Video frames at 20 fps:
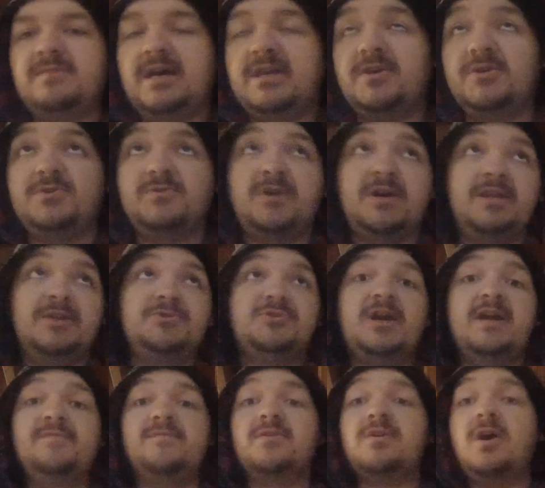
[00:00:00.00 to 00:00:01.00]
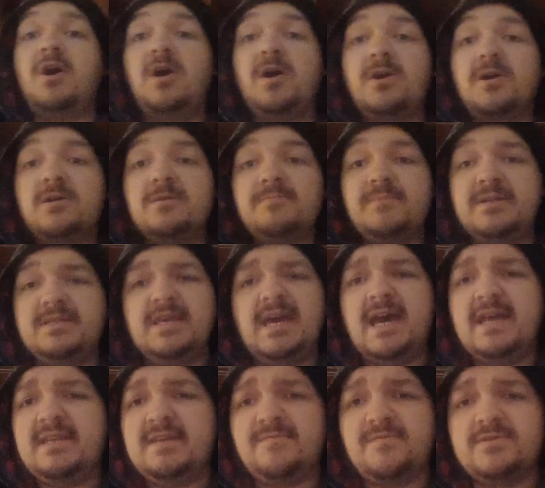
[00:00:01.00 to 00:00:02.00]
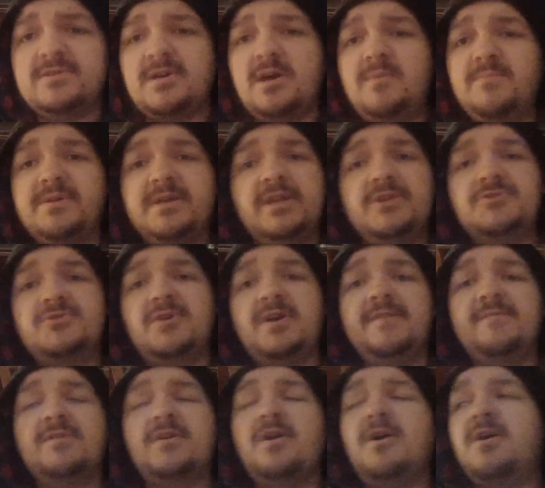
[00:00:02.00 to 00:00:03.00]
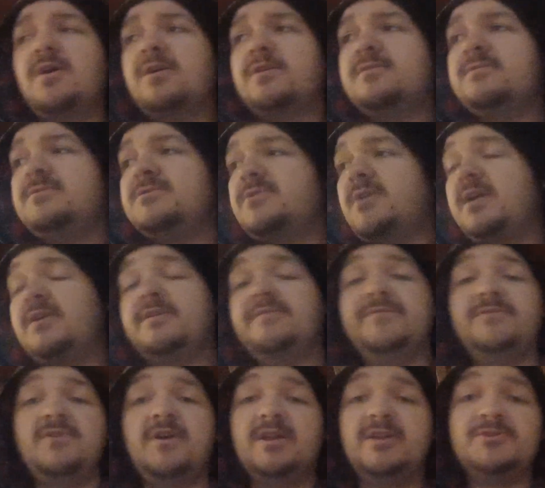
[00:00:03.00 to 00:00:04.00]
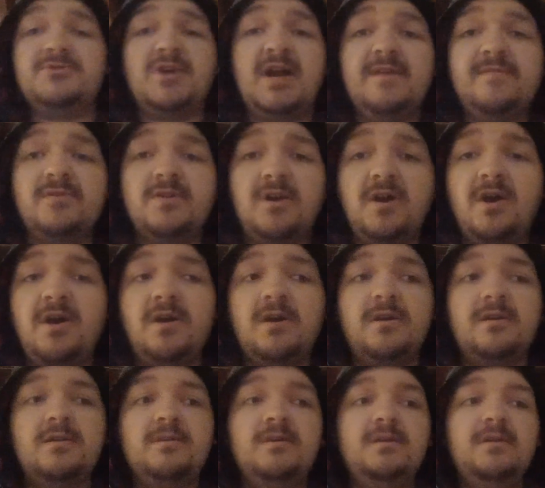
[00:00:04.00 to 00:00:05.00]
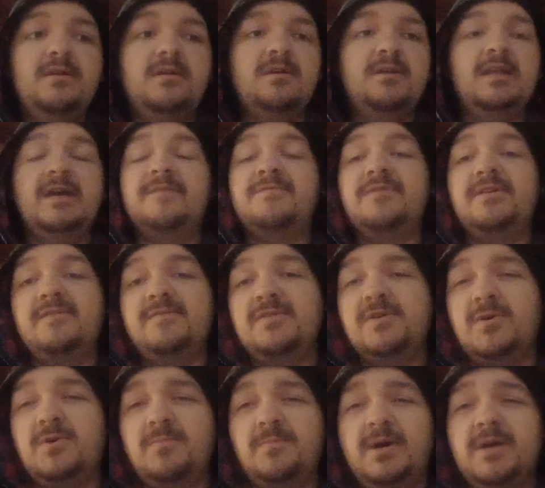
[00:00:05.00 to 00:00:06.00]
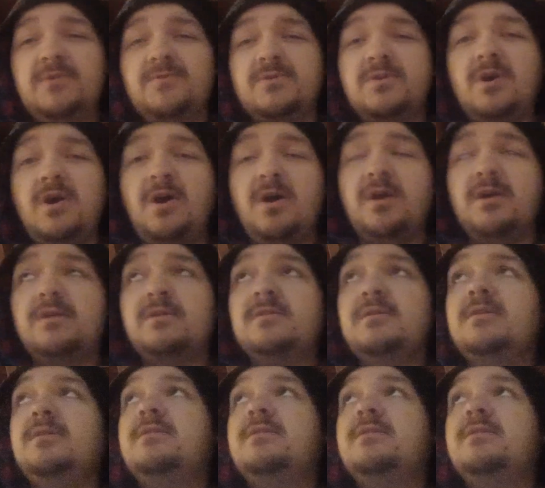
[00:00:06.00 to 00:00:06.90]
I don't know how to drive a car. My dad never taught me how to drive a car. So I don't even know how to drive a car. Never even owned my own car.